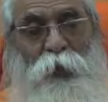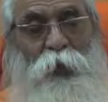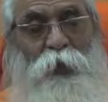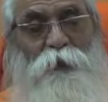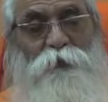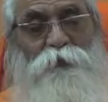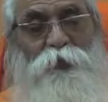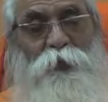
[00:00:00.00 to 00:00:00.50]

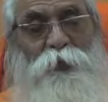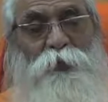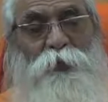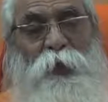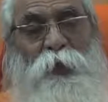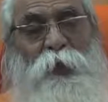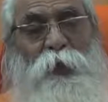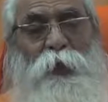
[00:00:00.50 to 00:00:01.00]
And
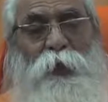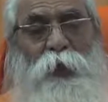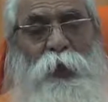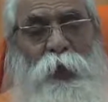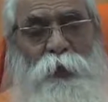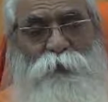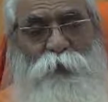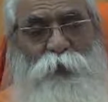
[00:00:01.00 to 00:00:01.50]
chitta
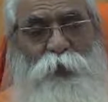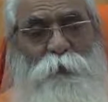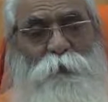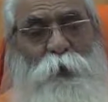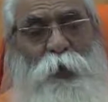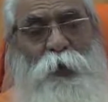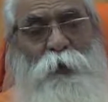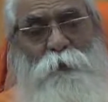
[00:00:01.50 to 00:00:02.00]
has a
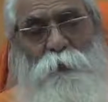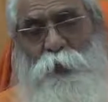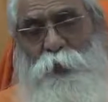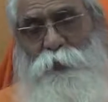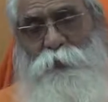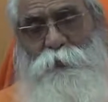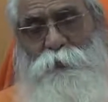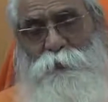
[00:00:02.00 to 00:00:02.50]

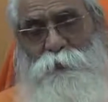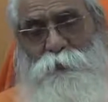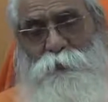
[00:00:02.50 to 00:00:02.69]
department.